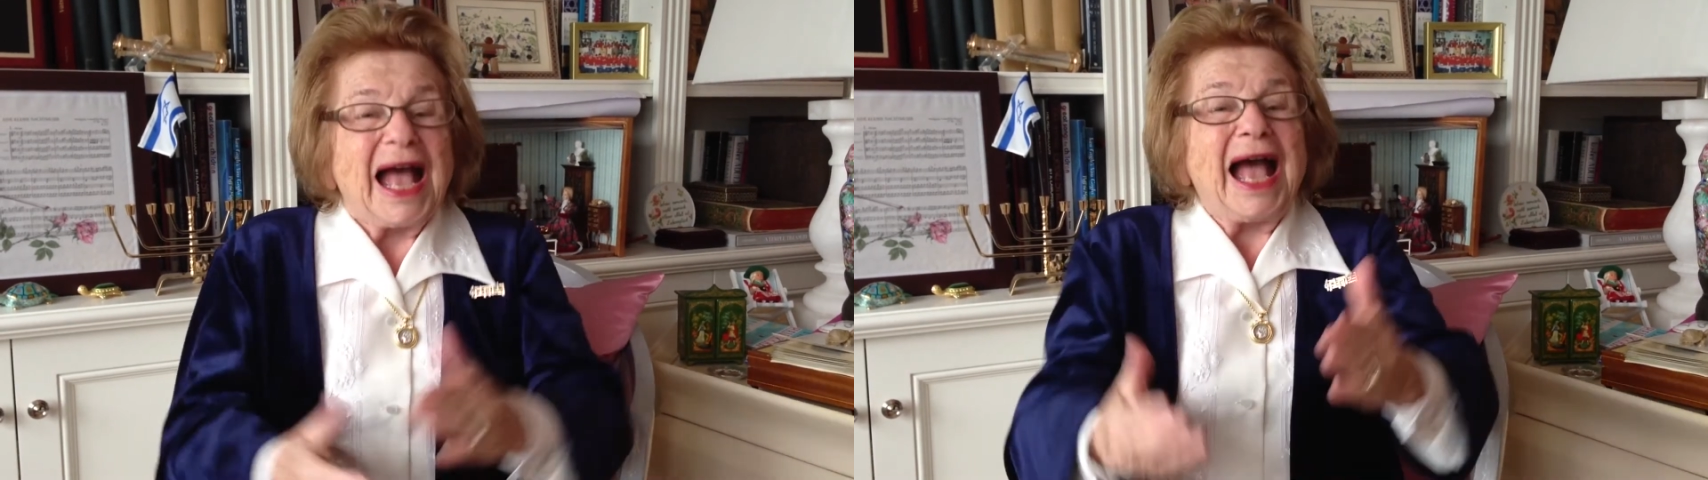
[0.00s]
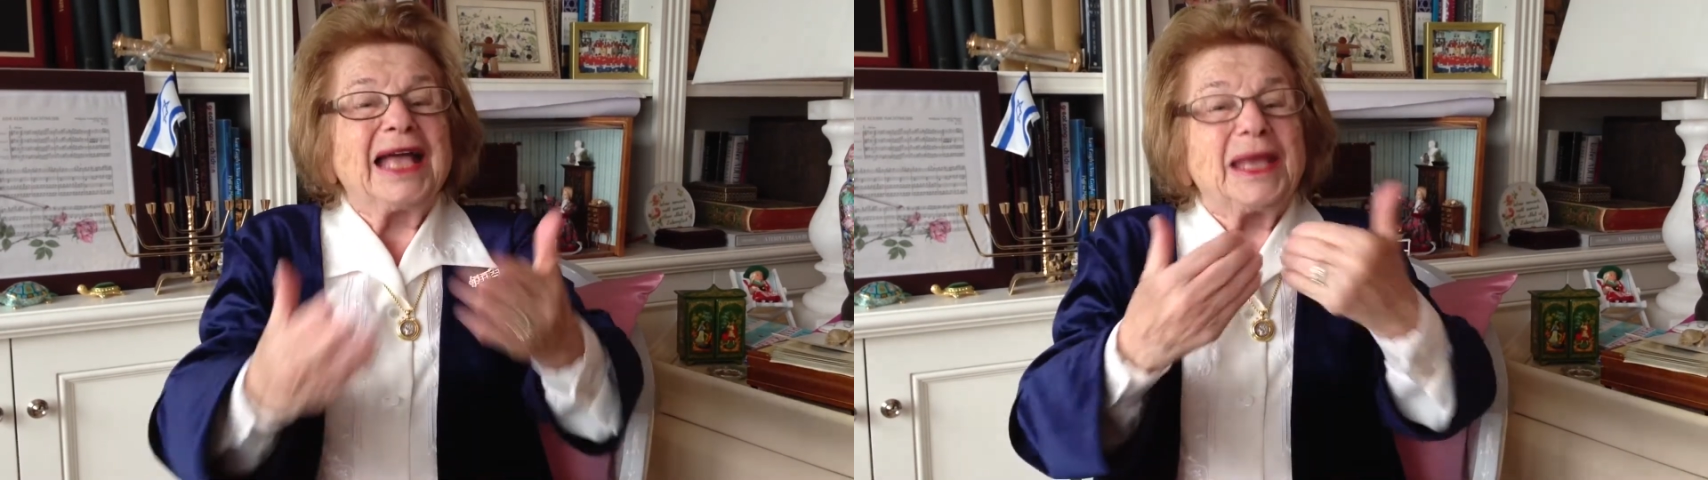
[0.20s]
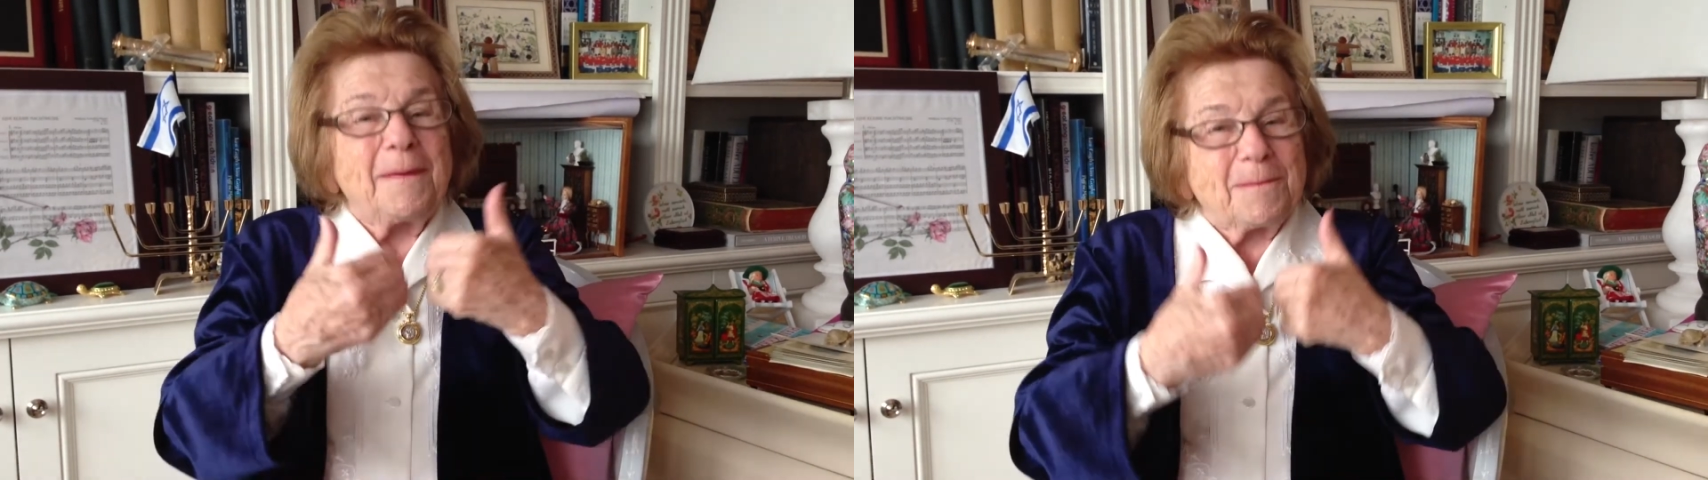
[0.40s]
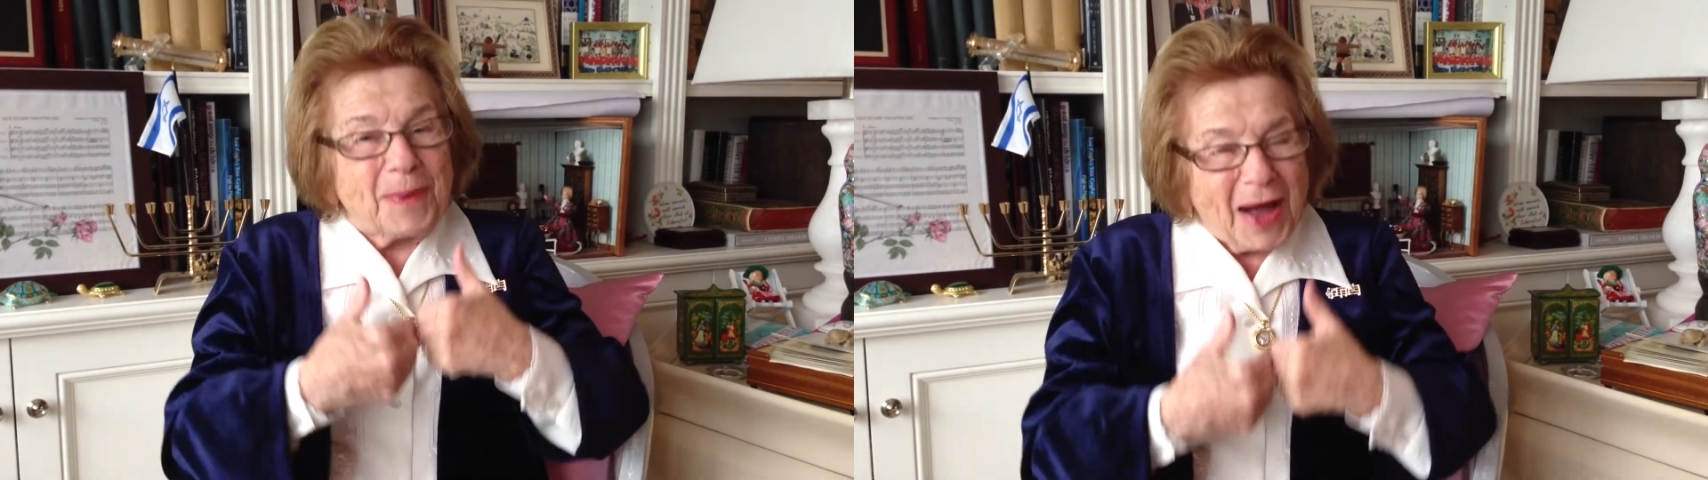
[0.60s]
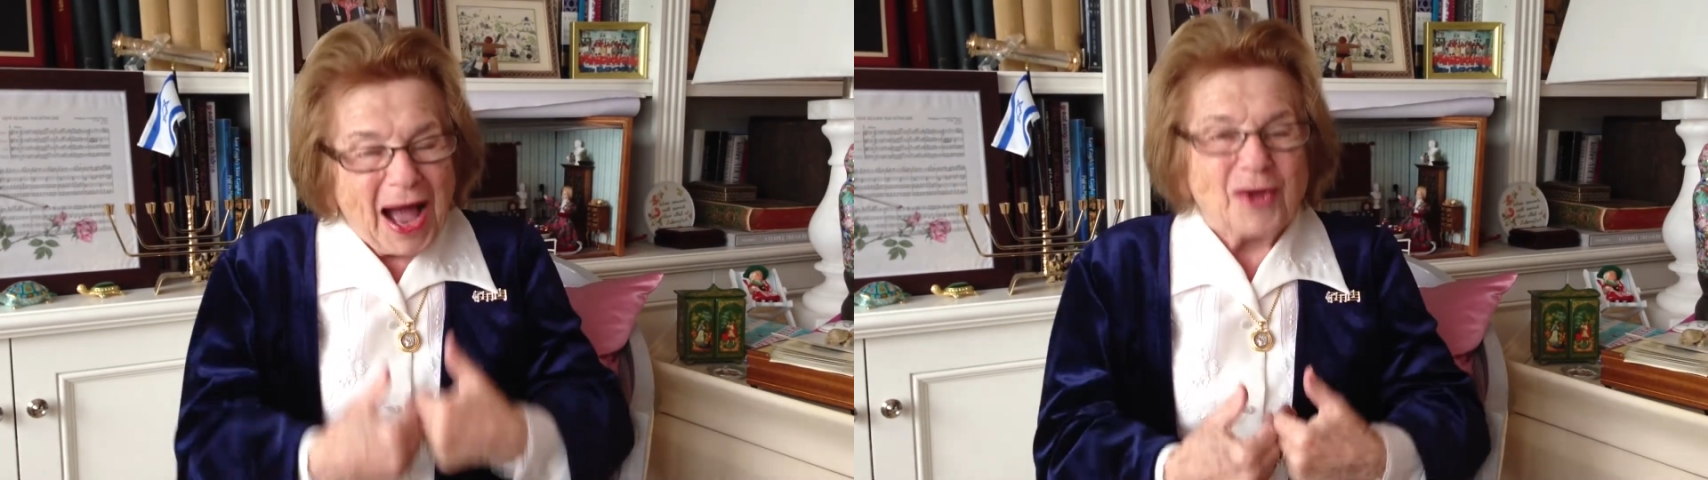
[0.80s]
I am
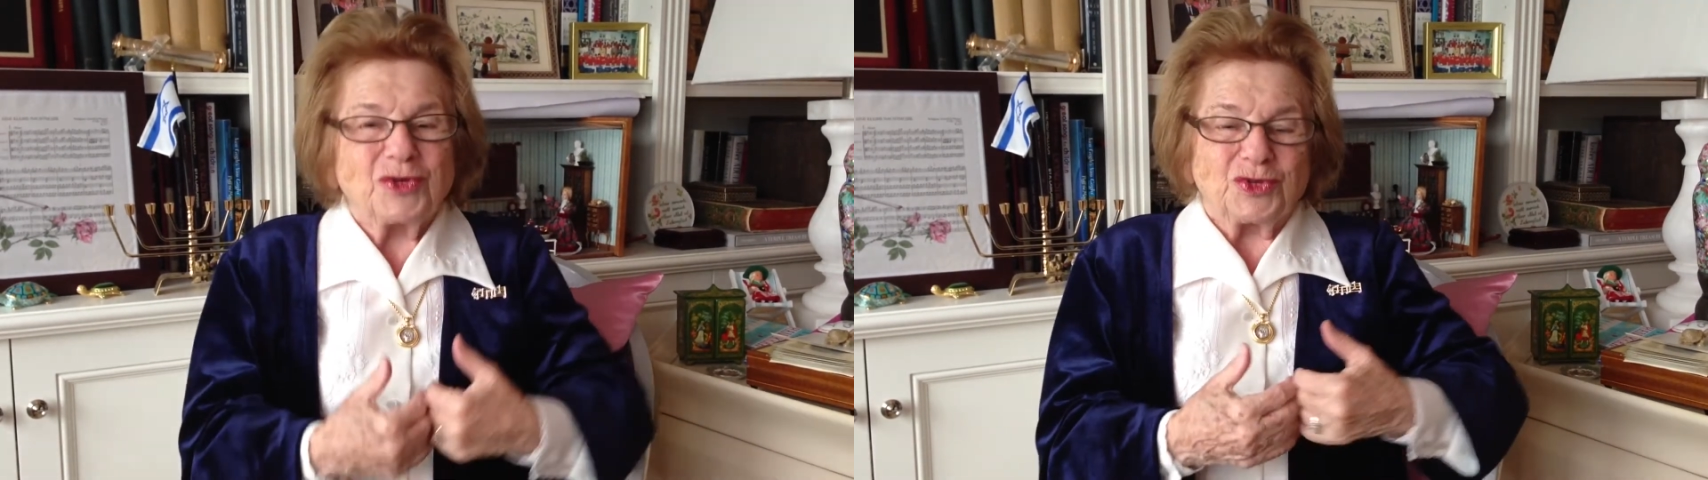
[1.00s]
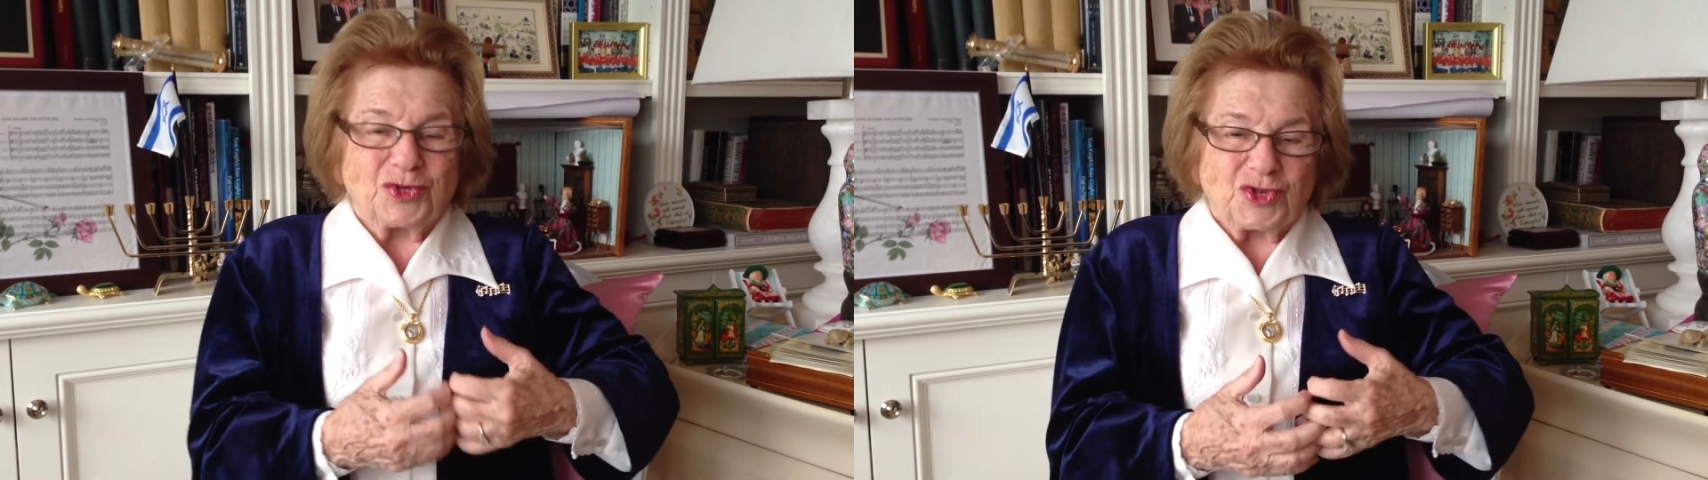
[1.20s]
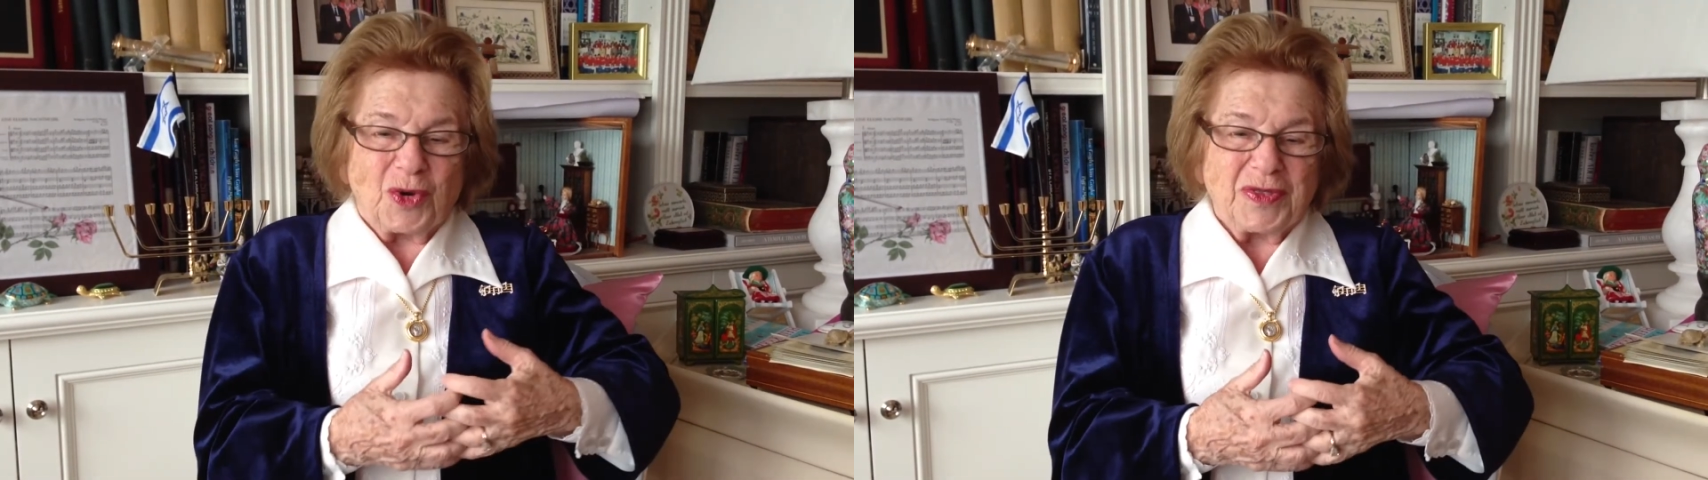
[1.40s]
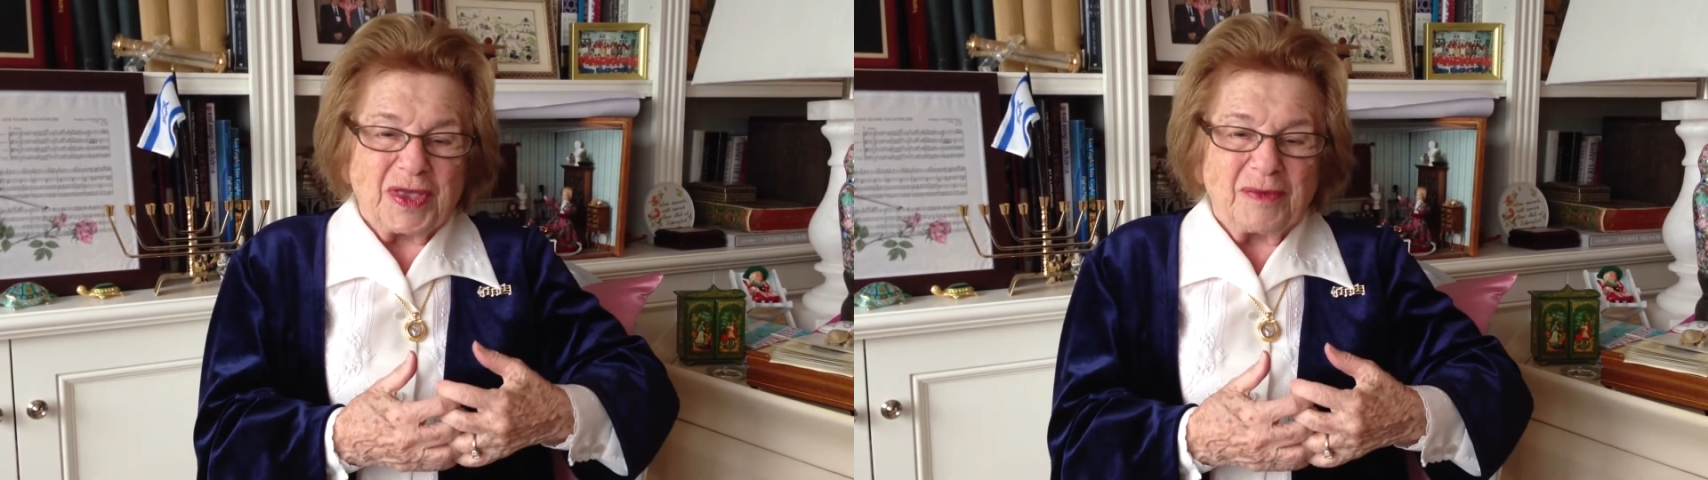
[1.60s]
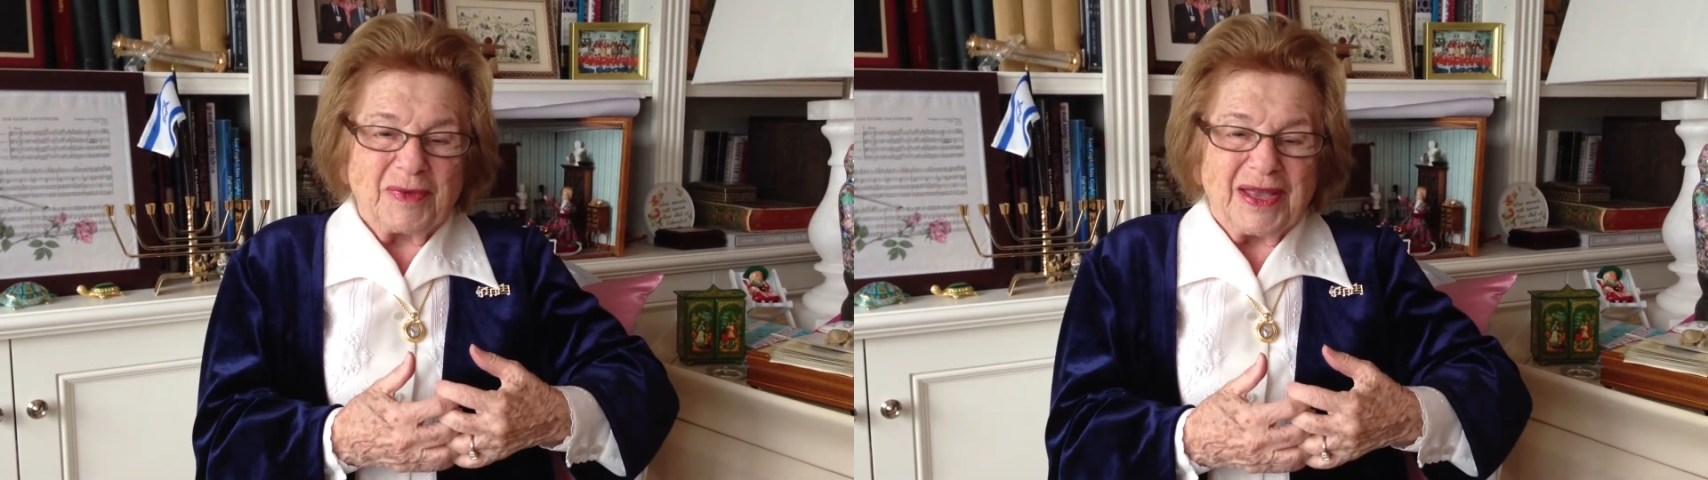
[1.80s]
proud to join
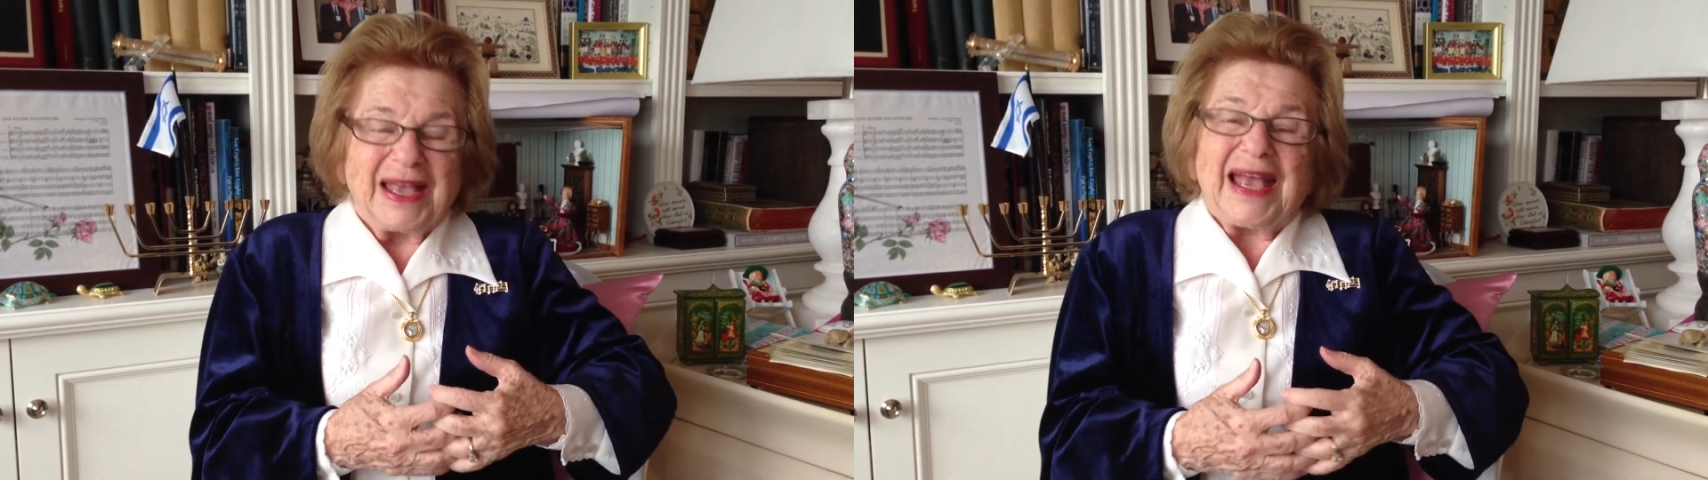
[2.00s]
them